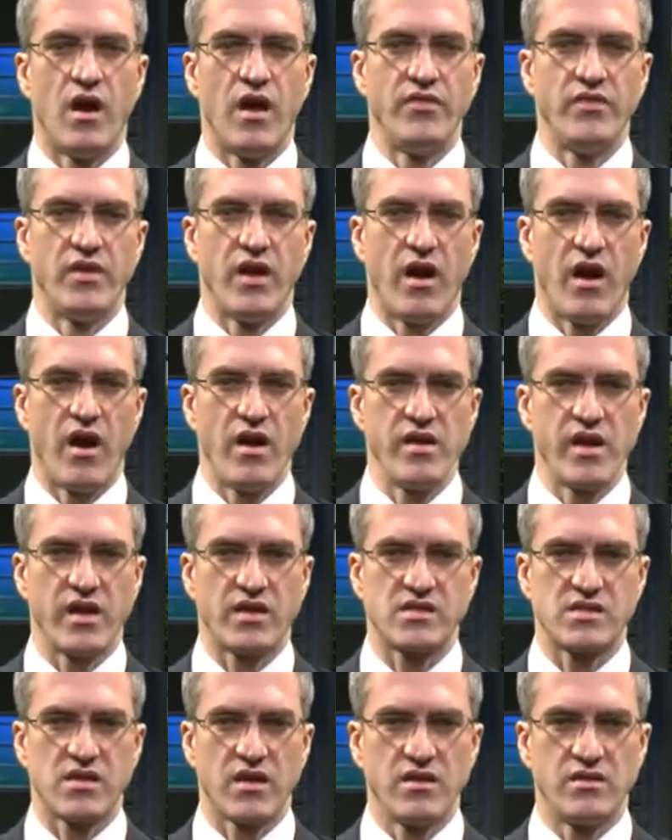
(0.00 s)
Under high
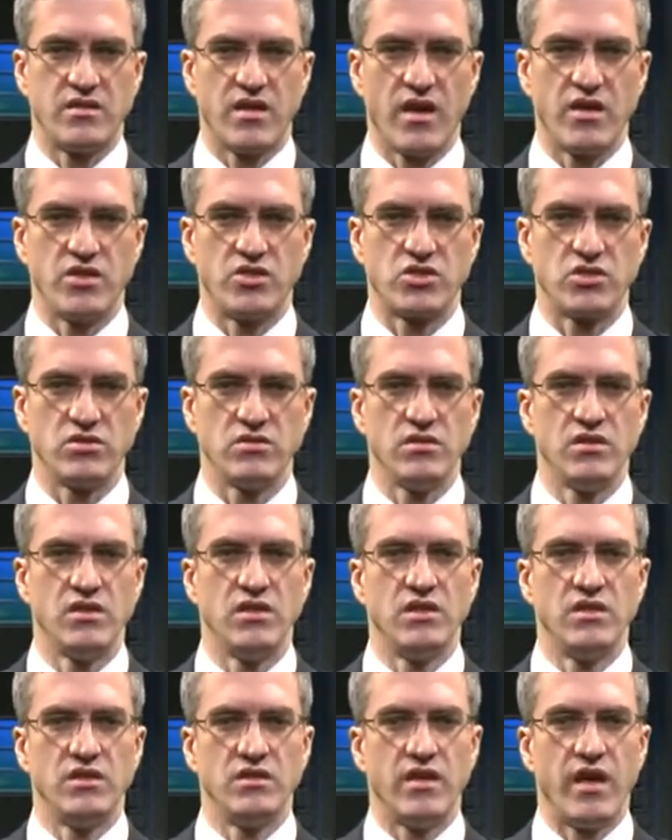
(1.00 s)
excitation,
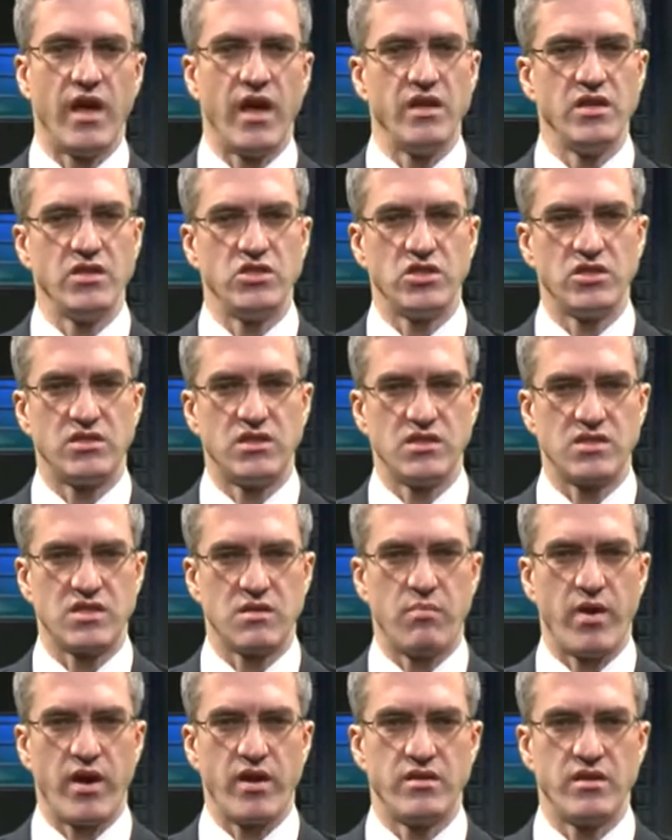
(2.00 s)
the energy
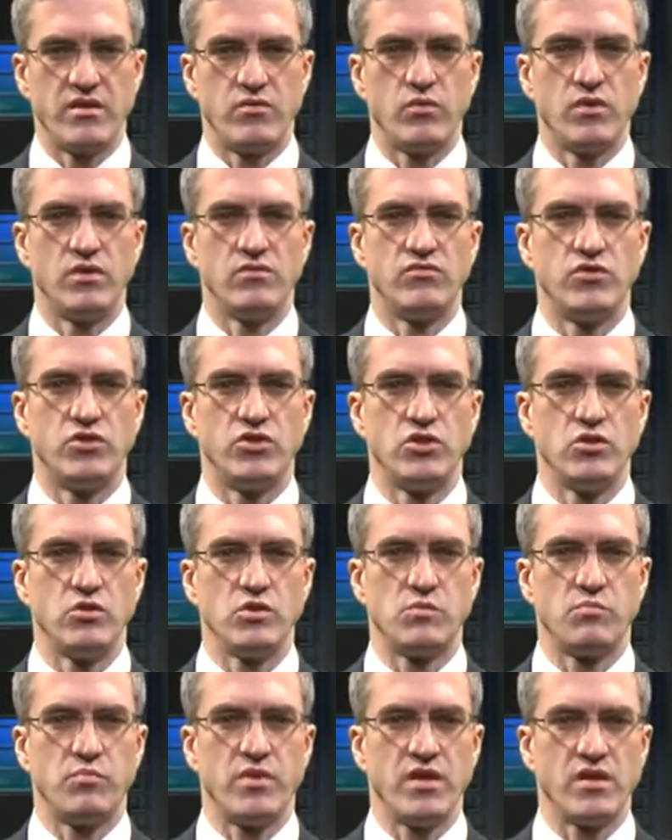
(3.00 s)
dissipated will
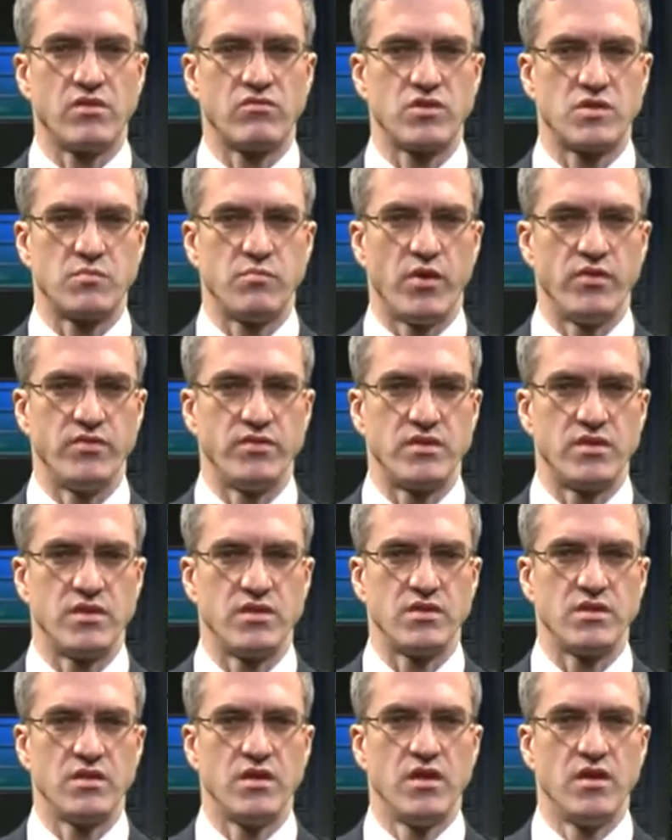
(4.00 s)
reduce peak
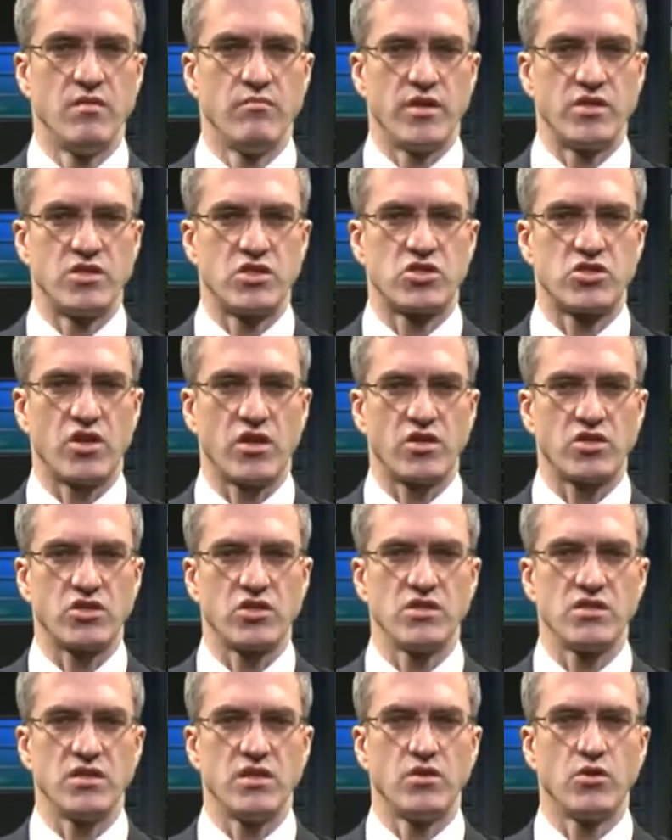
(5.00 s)
responses, but
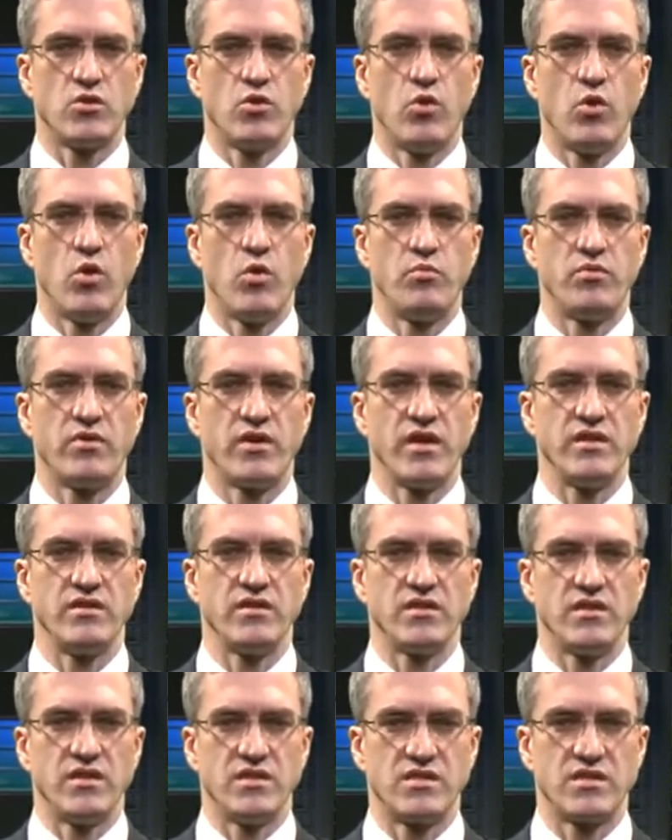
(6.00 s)
structures
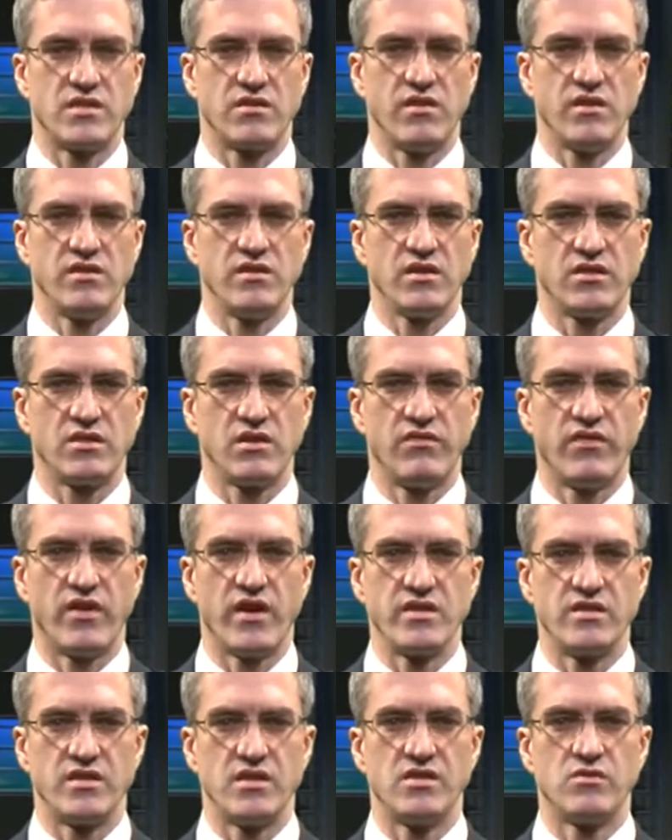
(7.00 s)
incorporating hysteretic
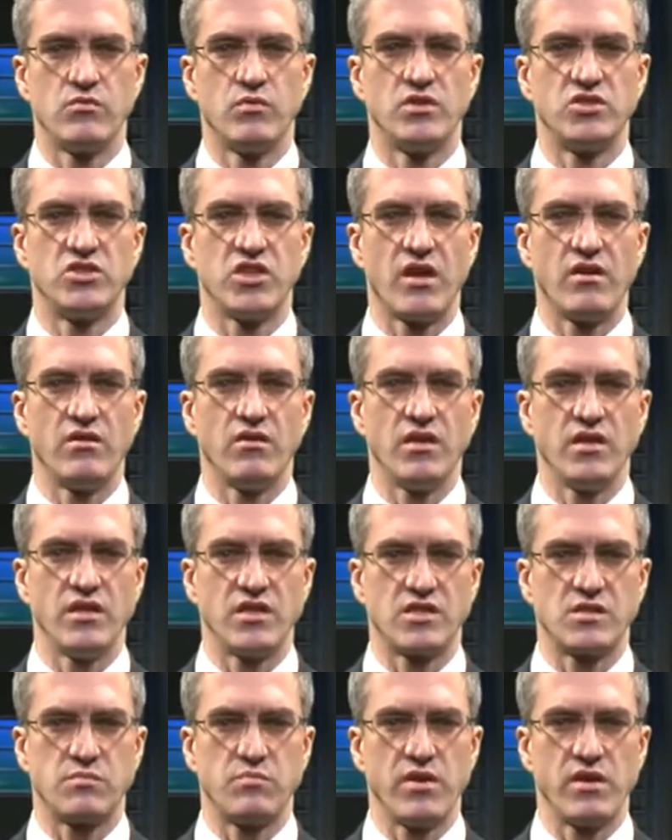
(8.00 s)
devices will generally
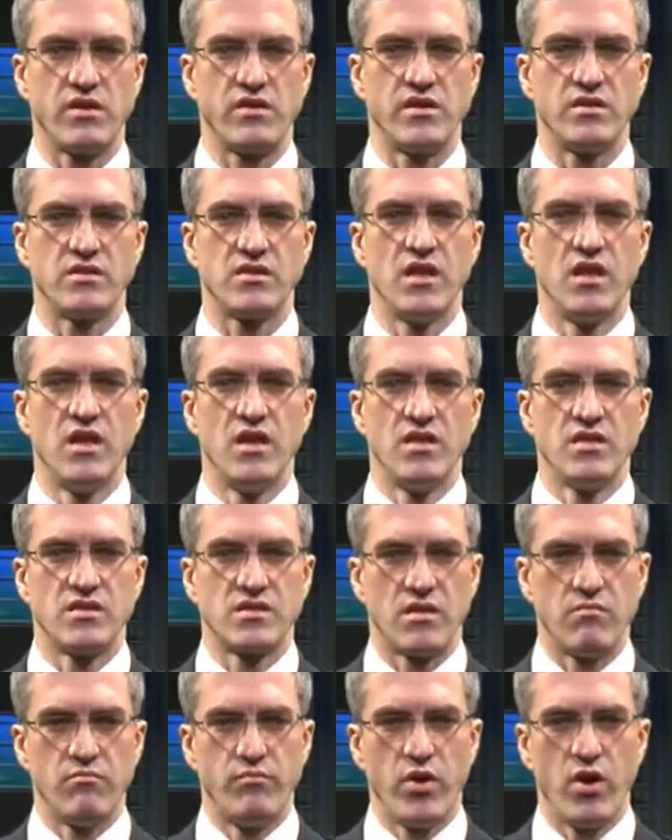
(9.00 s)
experience
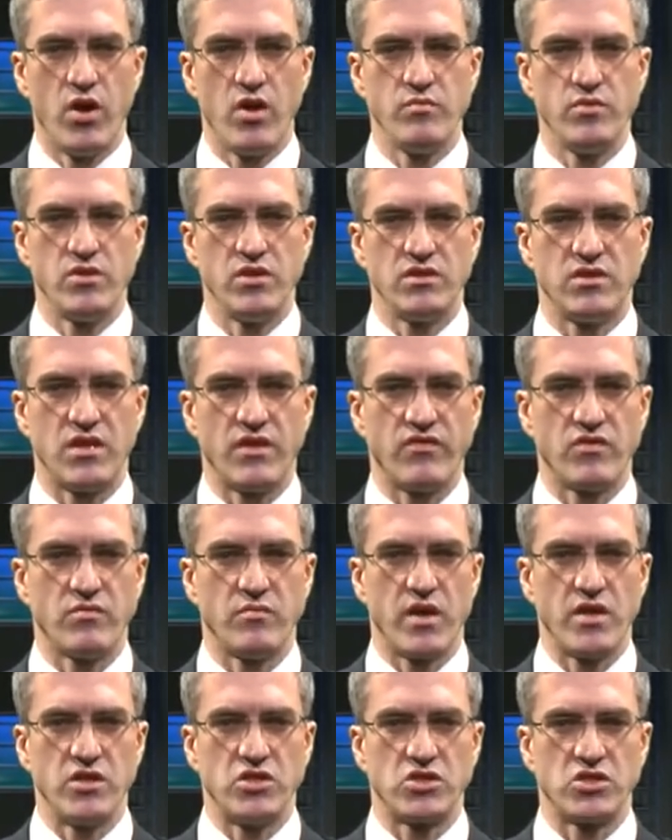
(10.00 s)
some permanent
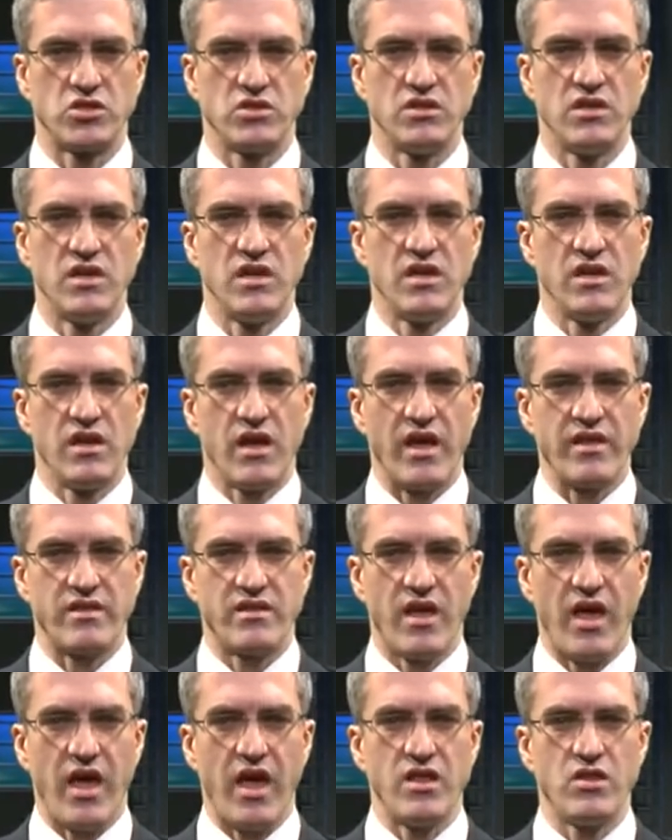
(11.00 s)
deformation at
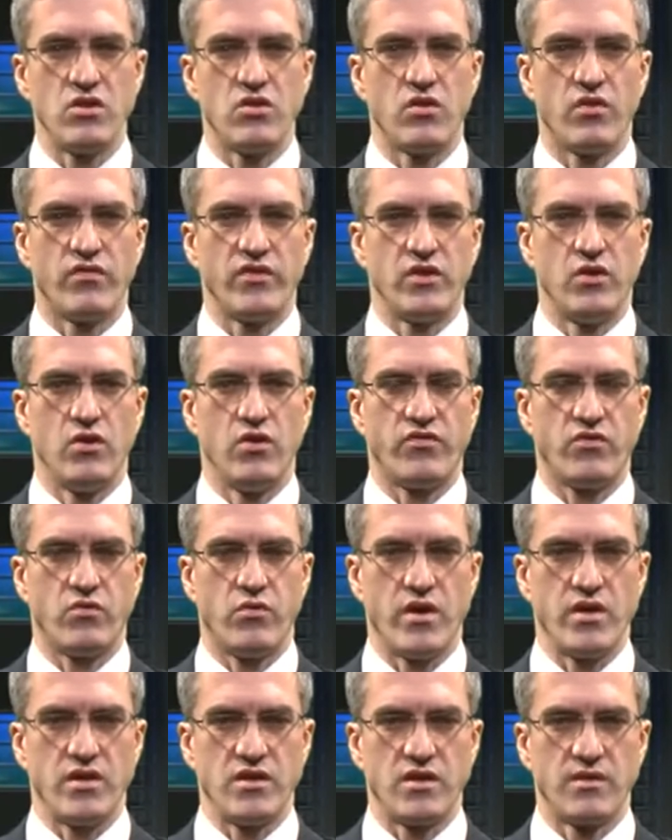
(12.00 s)
the end of an
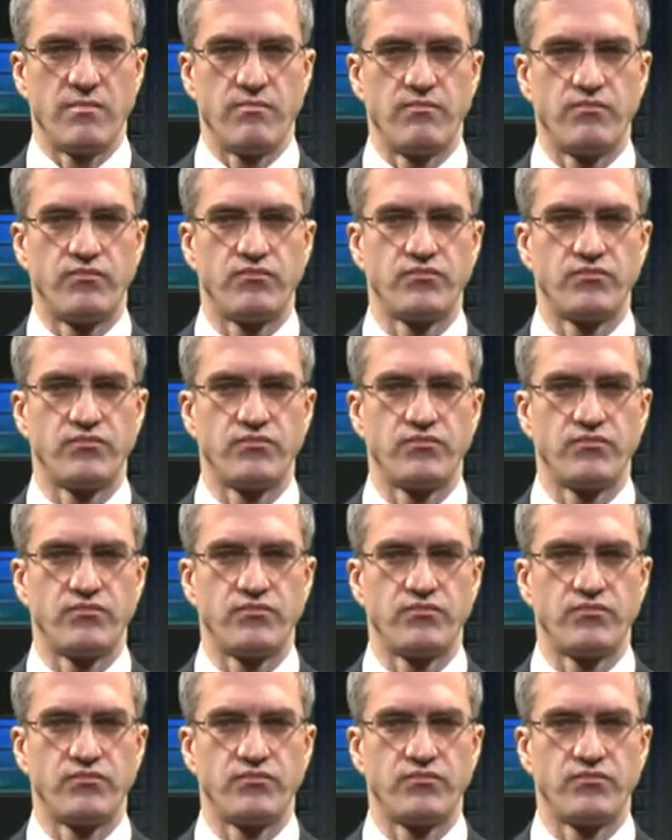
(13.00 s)
earthquake.